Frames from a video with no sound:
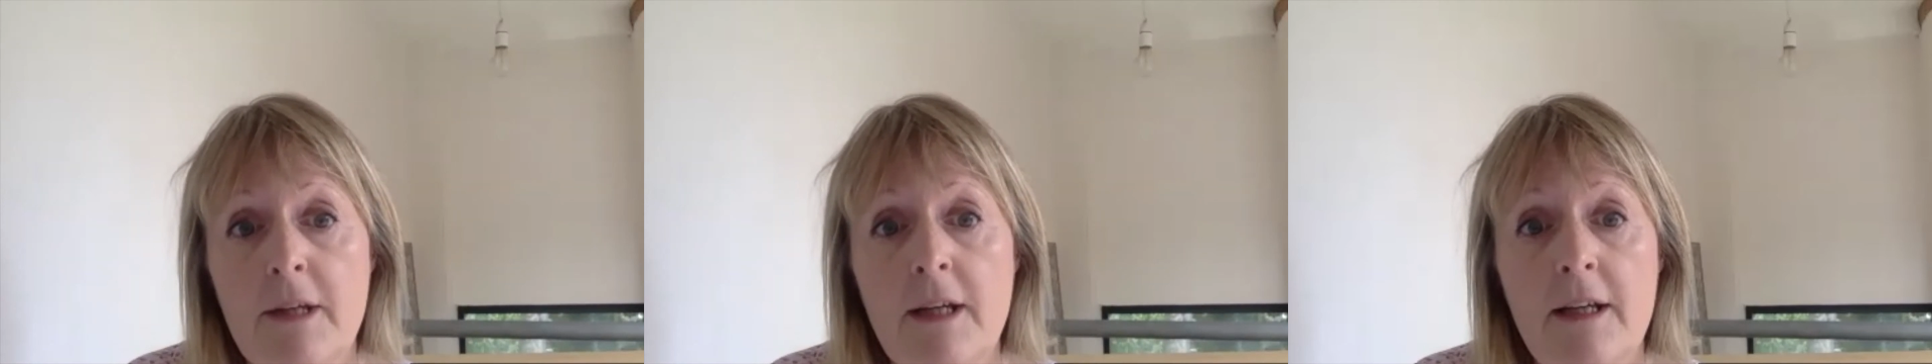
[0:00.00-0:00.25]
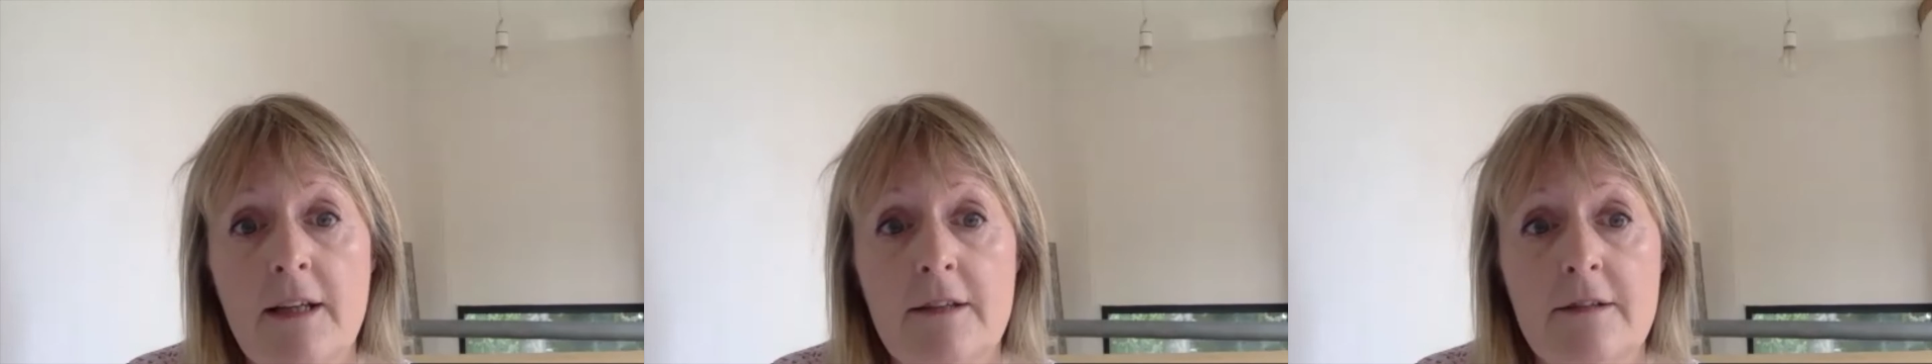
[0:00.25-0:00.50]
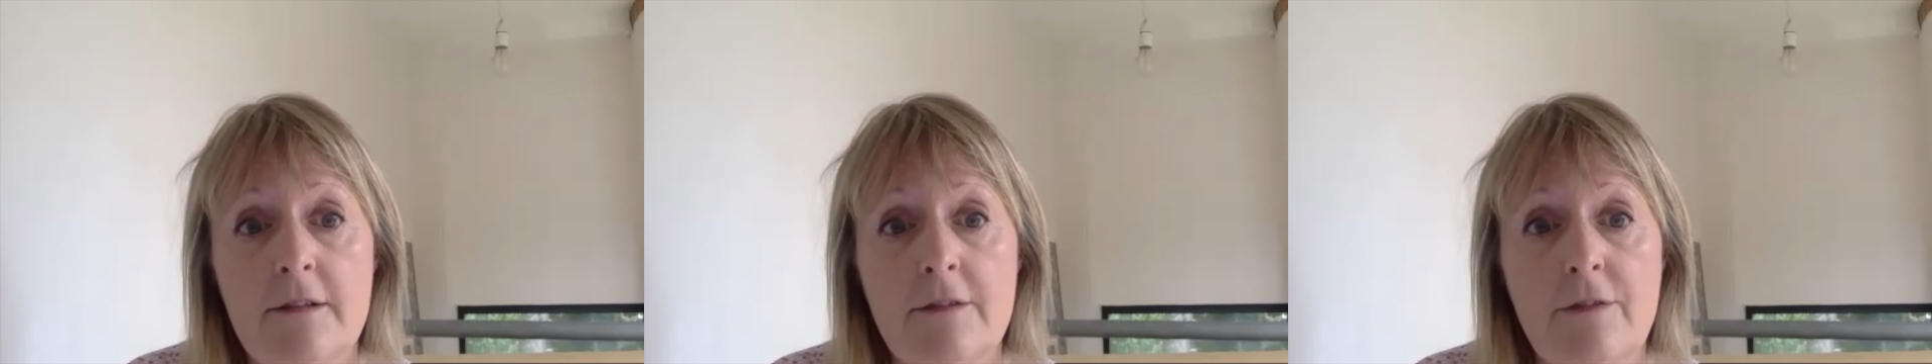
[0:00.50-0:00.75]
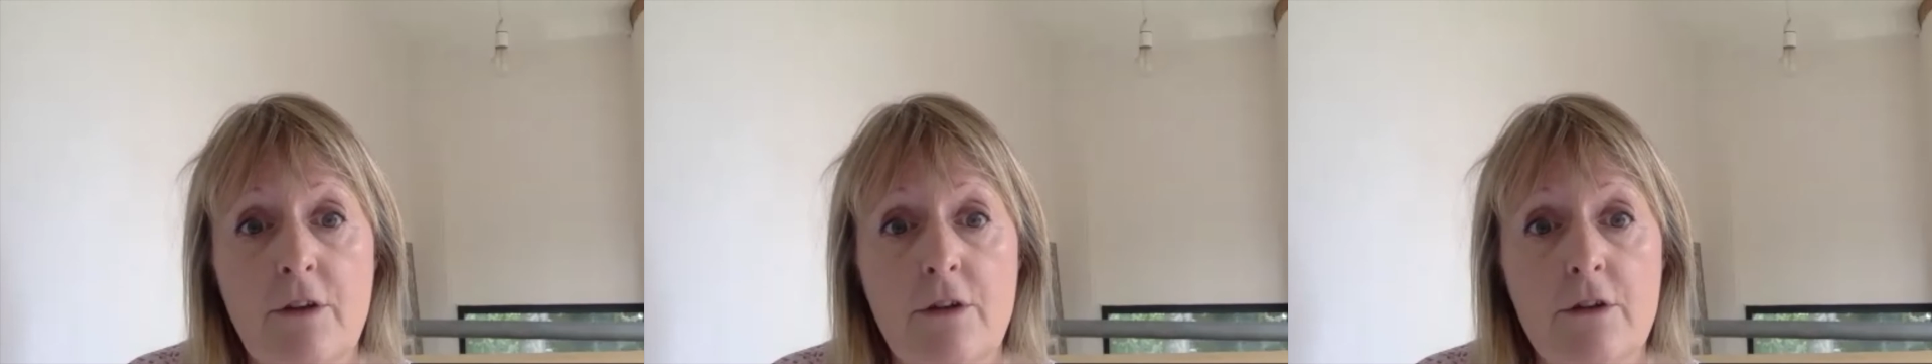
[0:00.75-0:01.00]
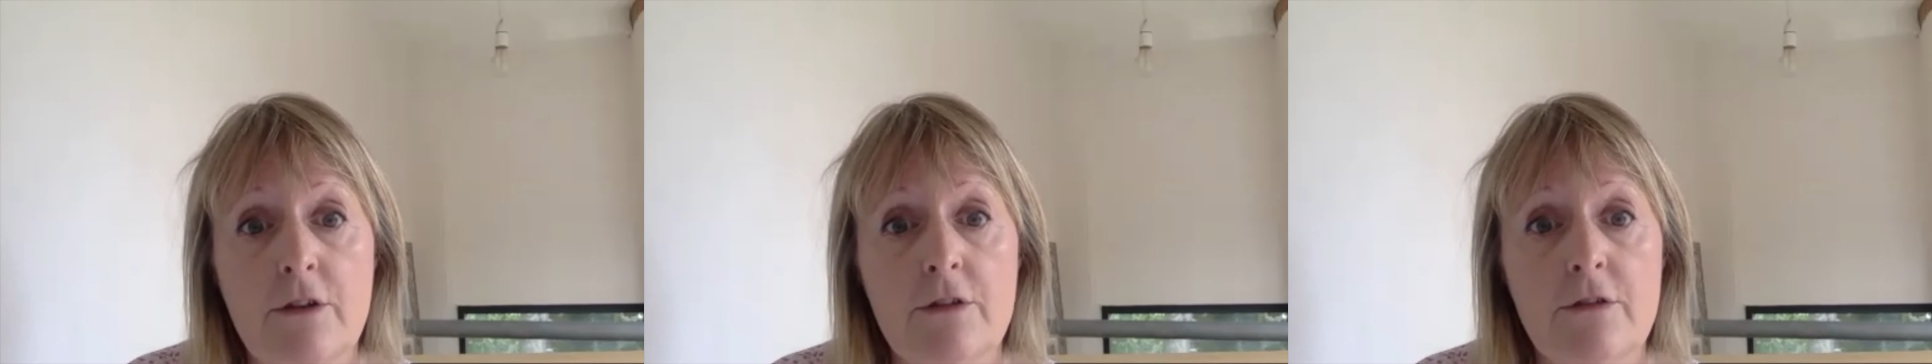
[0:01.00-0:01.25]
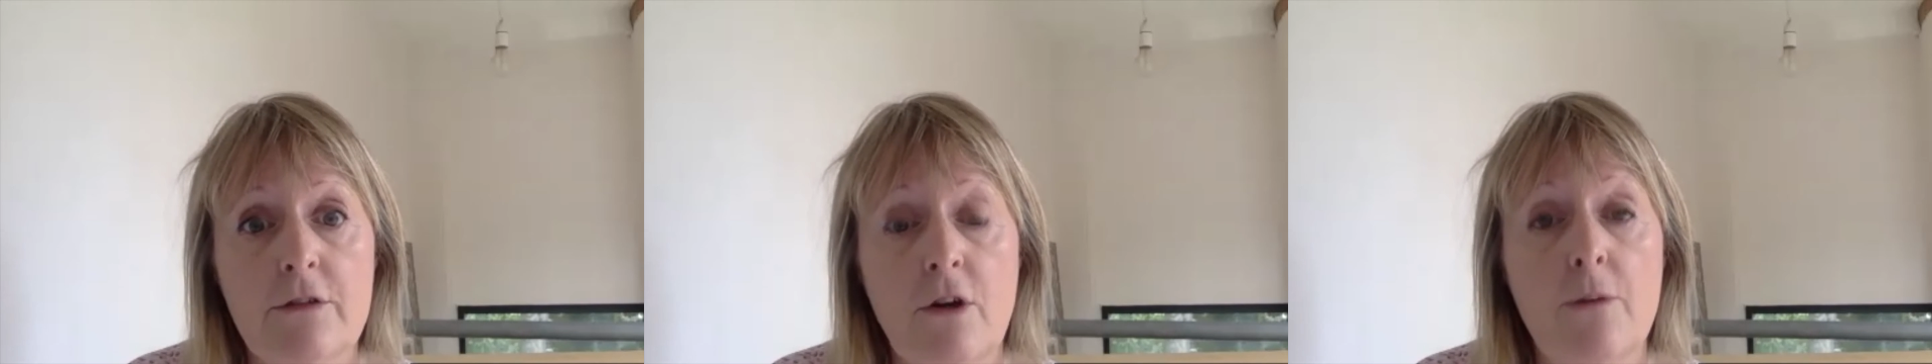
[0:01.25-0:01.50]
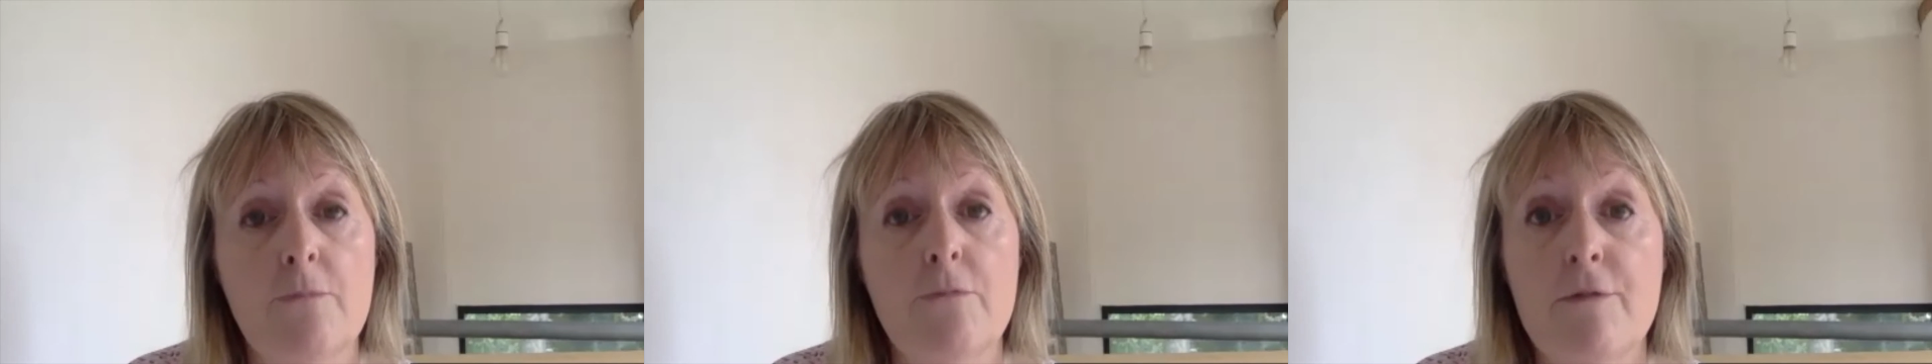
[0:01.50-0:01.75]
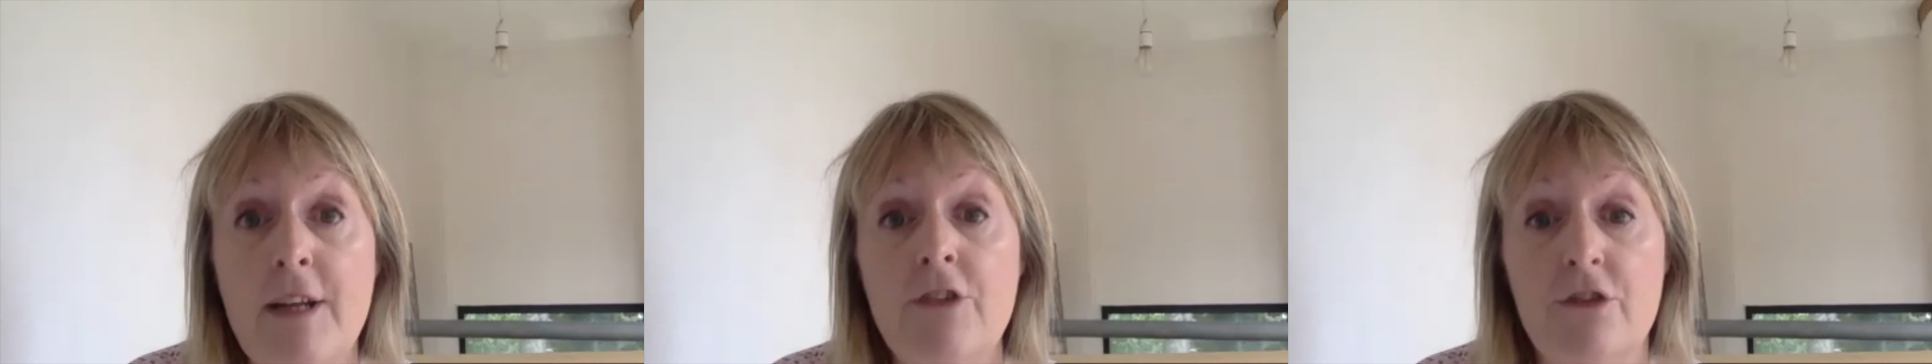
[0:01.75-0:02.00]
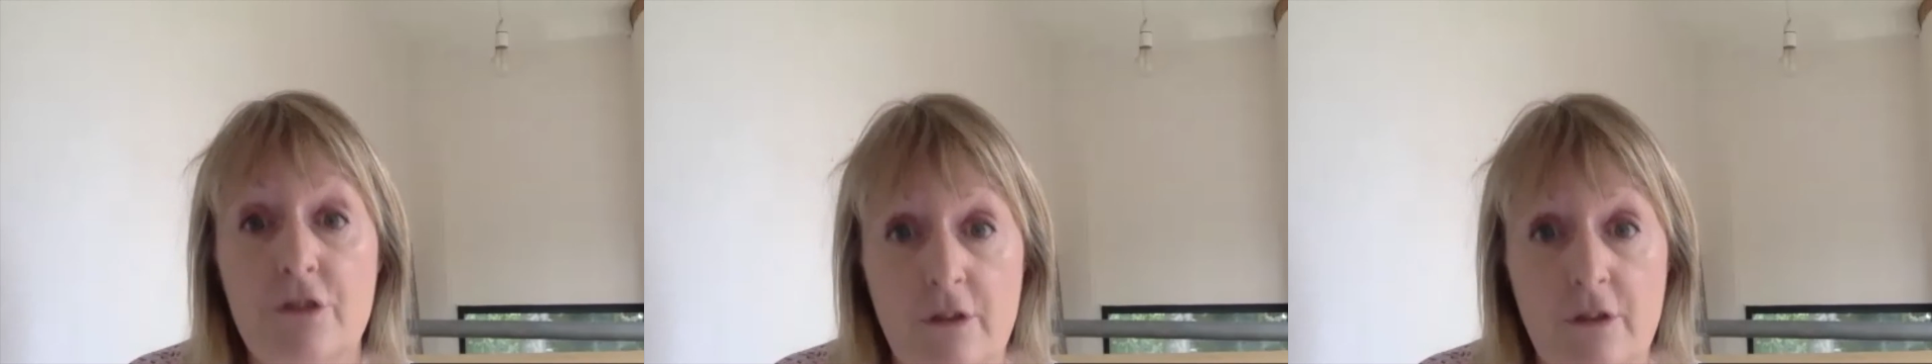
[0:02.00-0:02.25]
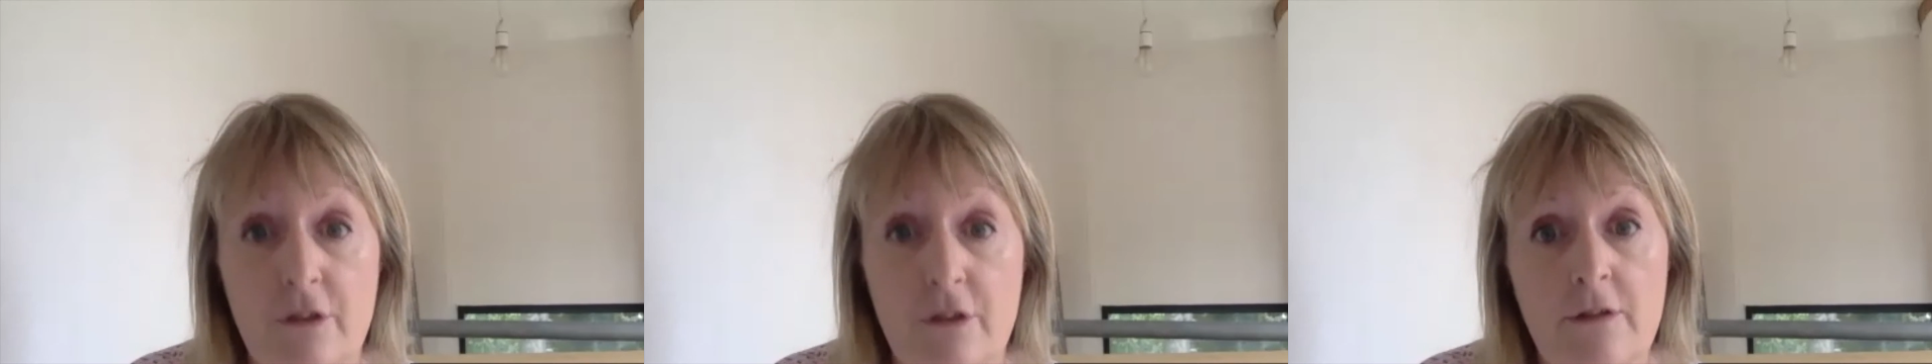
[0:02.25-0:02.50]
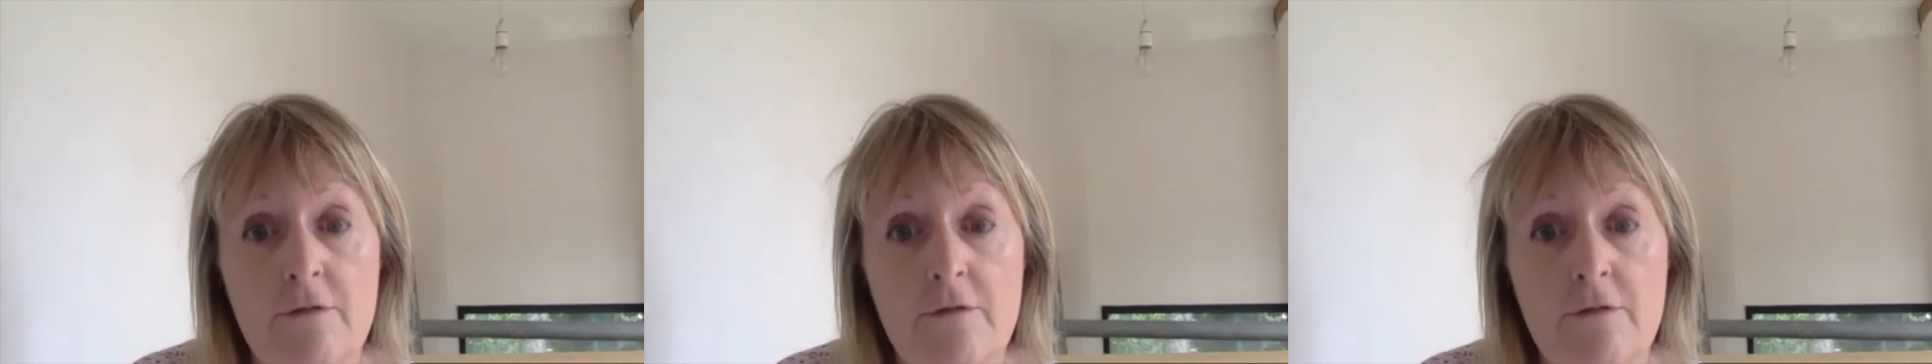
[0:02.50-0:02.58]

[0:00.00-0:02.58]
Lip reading: is to focus on prevention